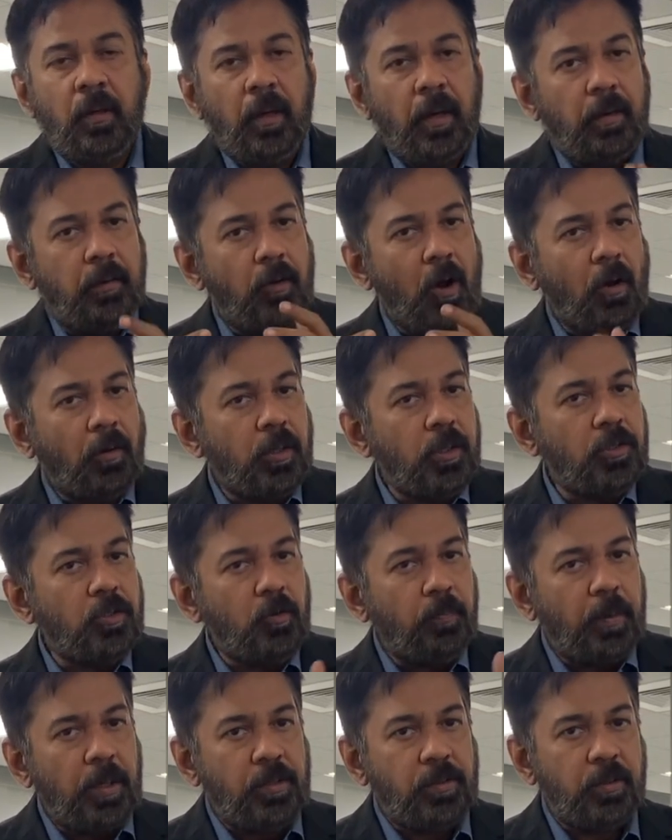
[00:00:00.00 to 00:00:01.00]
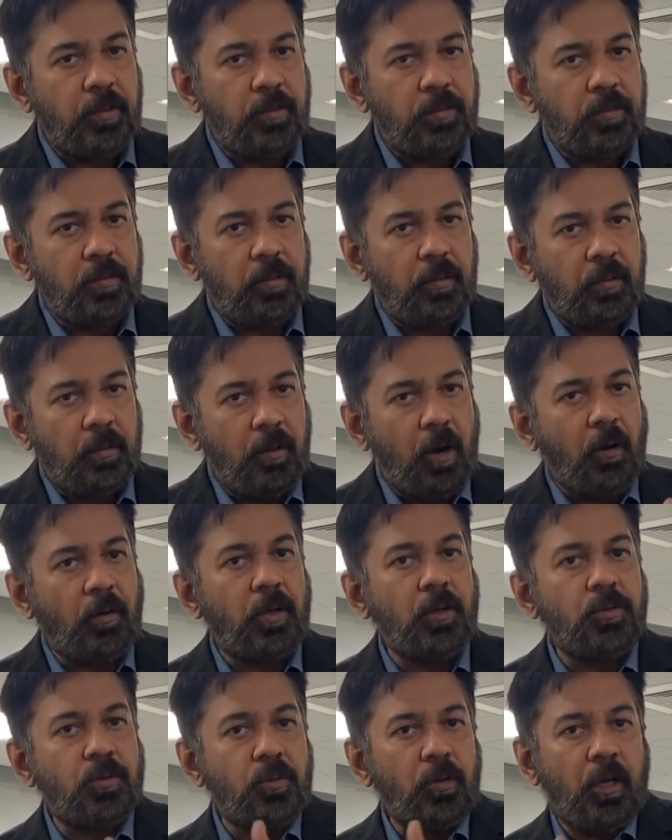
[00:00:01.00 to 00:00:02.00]
and doctors to patients,
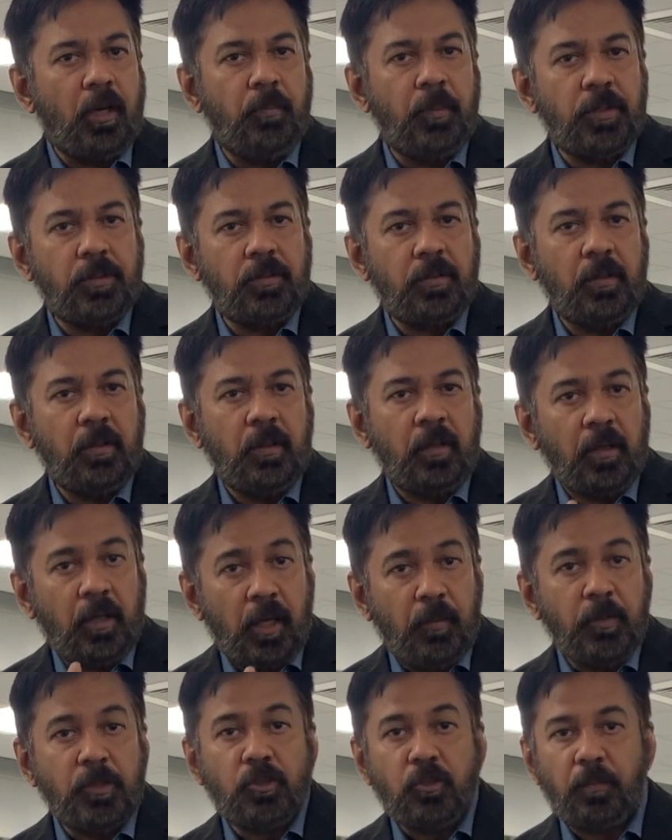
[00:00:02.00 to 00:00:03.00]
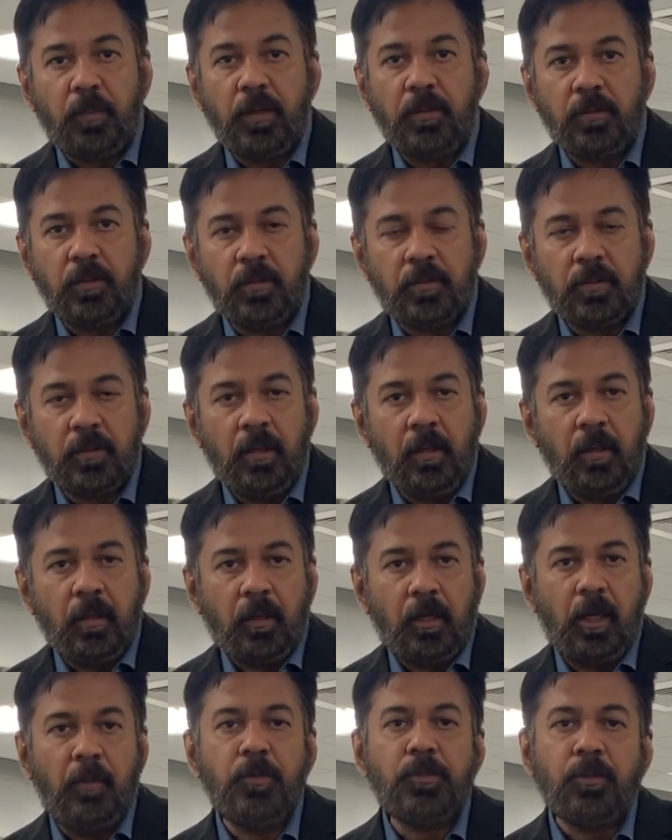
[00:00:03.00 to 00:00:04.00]
doctors to chemists, chemists to patients,
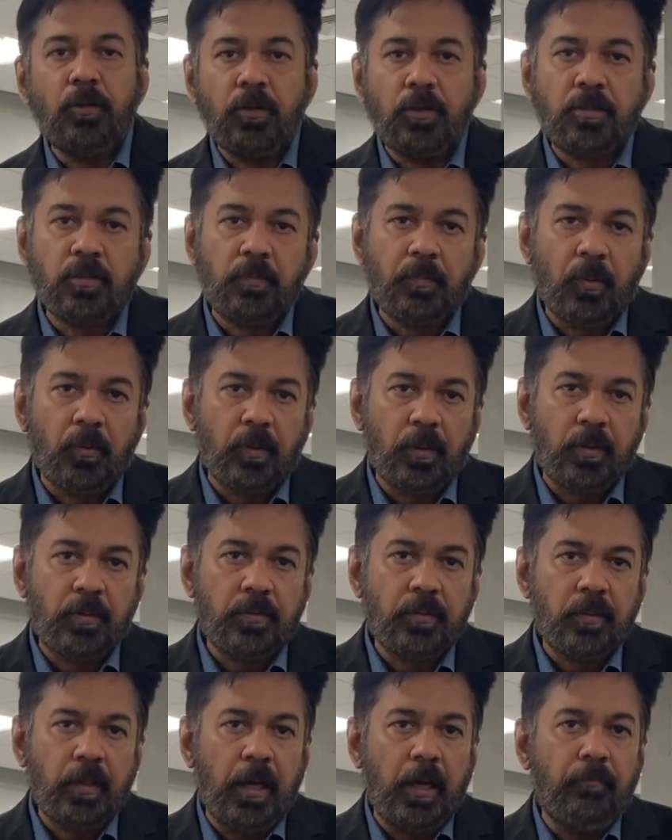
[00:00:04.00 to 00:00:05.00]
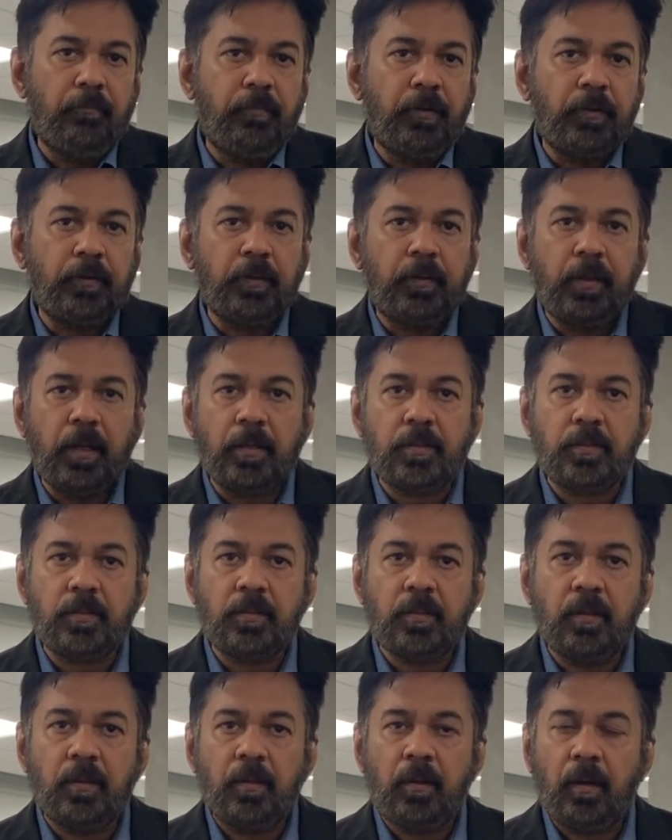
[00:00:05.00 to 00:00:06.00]
chemists to distributors. Everything has
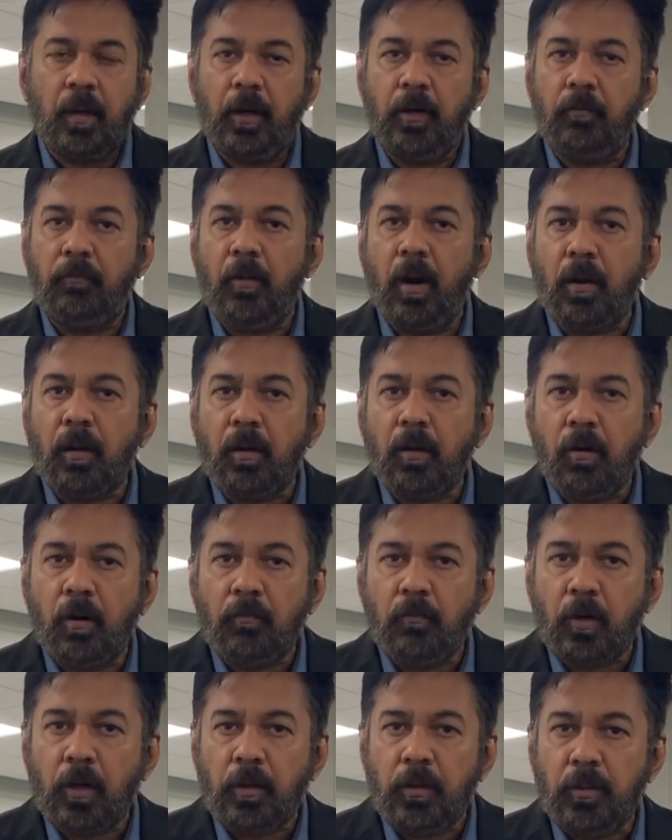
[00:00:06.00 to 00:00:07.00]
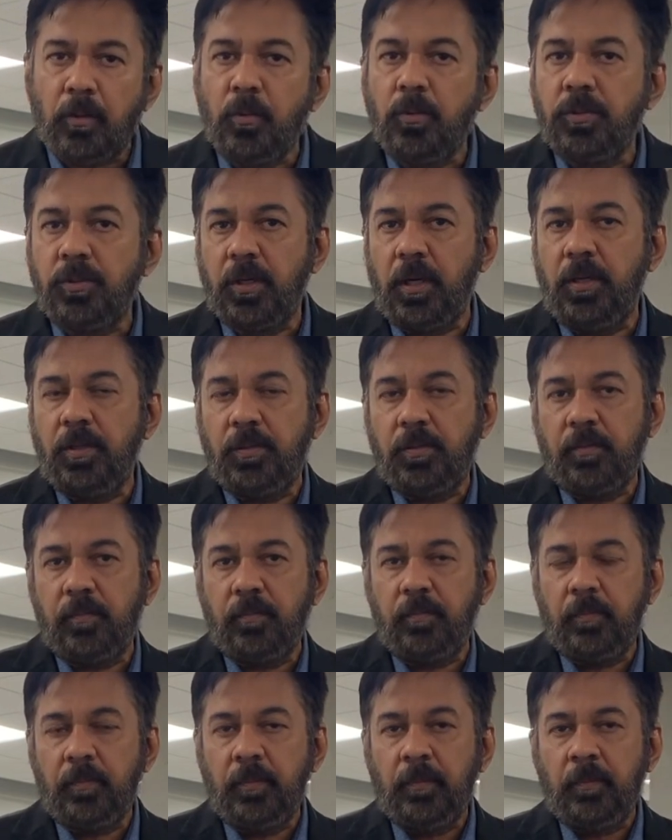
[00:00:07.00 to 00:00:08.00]
kind of undergone for a huge change.
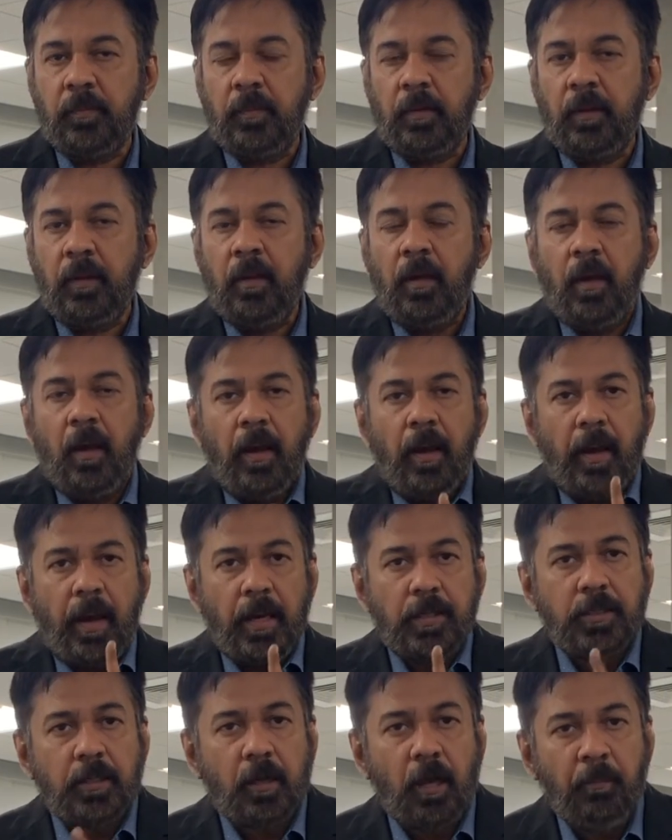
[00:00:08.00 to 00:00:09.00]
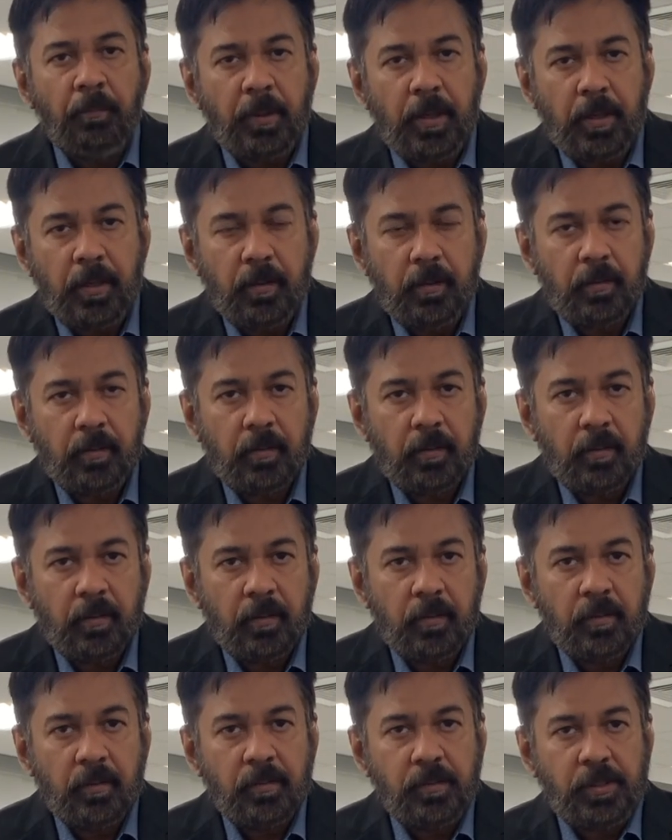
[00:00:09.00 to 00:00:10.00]
As a company,
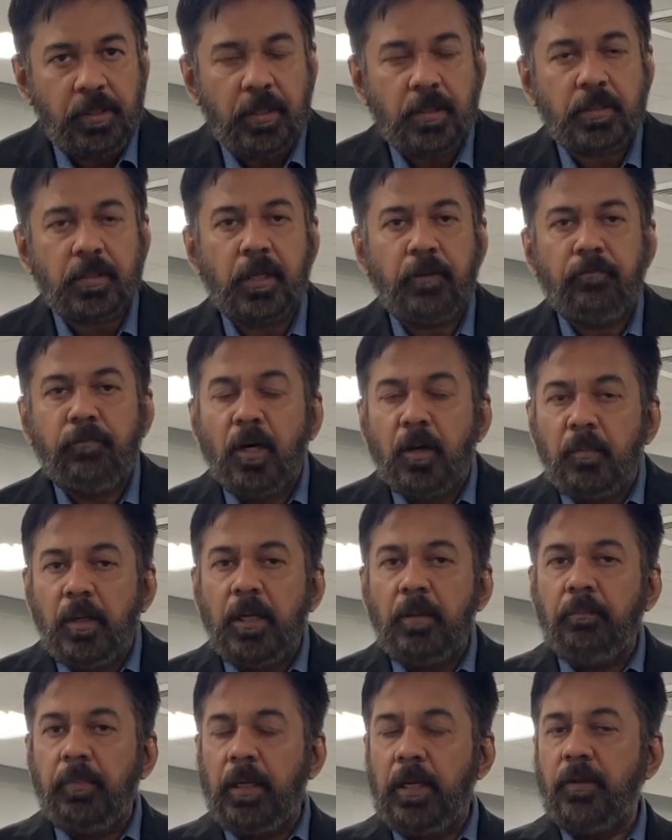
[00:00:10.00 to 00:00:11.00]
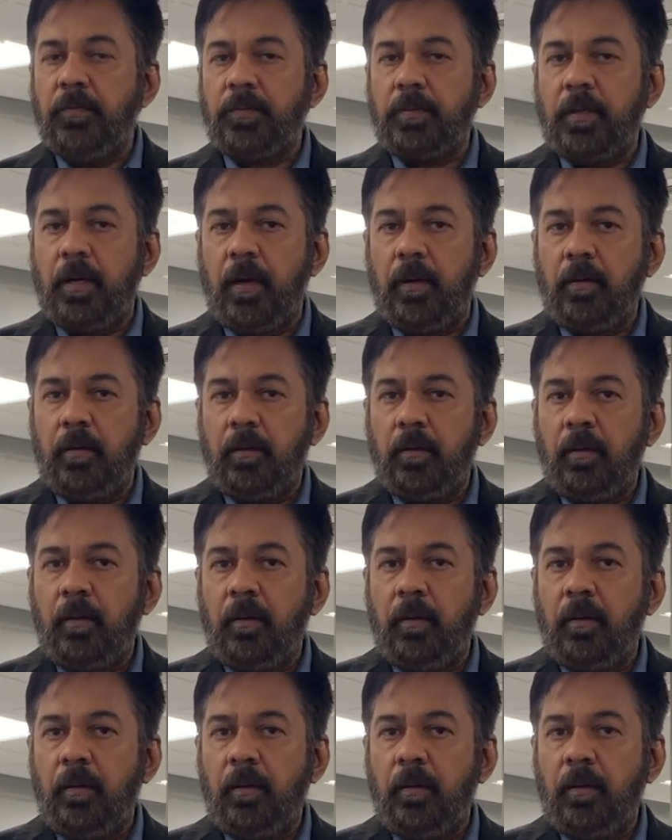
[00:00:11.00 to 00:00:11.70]
GSK firmly believes that